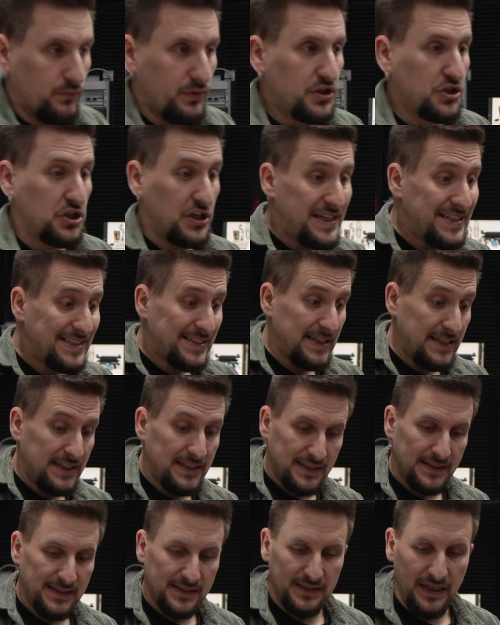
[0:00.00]
which is in
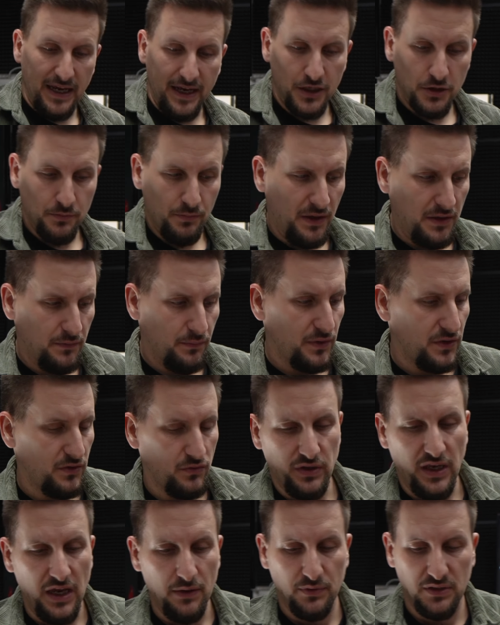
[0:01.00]
this stage, but
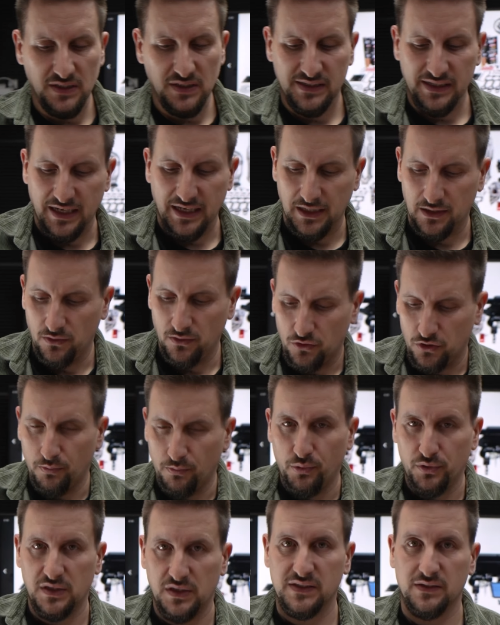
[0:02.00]
today we decided not to
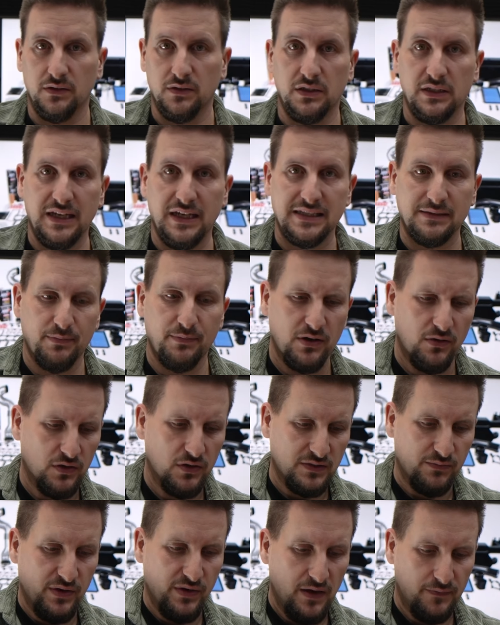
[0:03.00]
put this on the desk
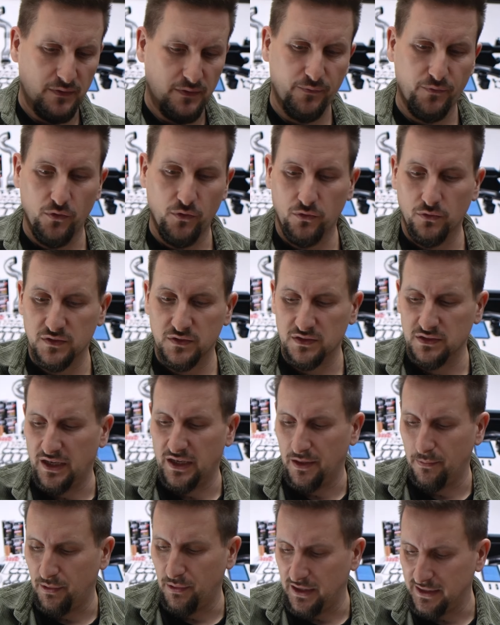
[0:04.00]
because we have to focus on
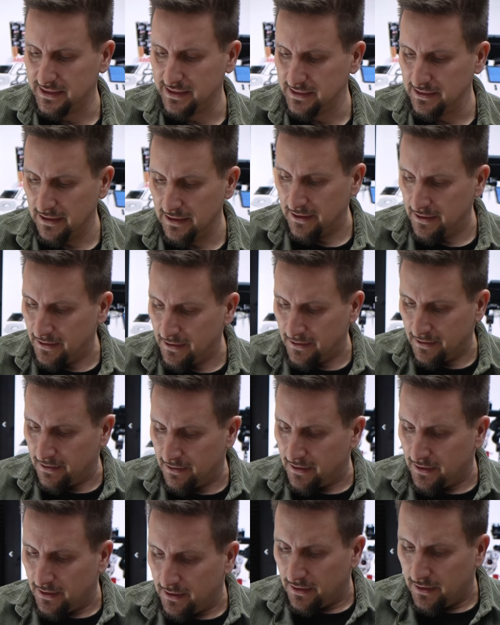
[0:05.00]
other parts.
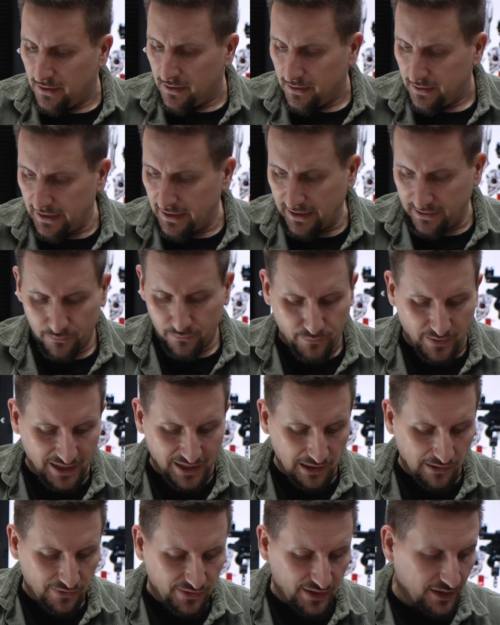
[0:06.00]
Yeah, the
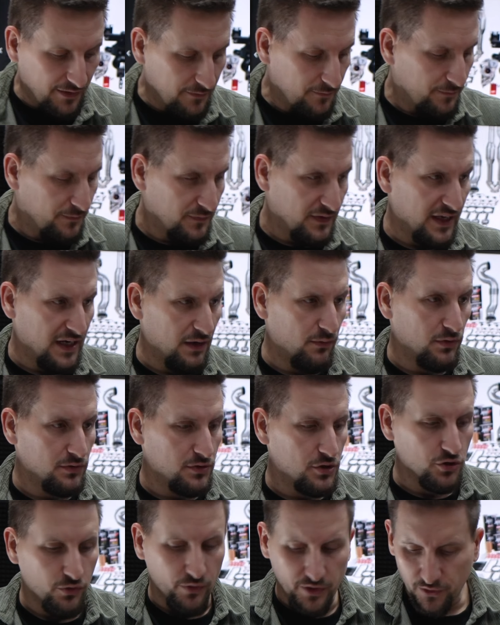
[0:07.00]
final thing that I want to
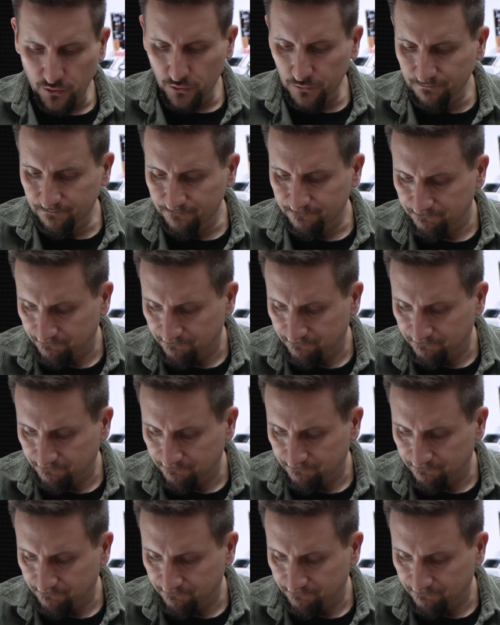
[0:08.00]
show you,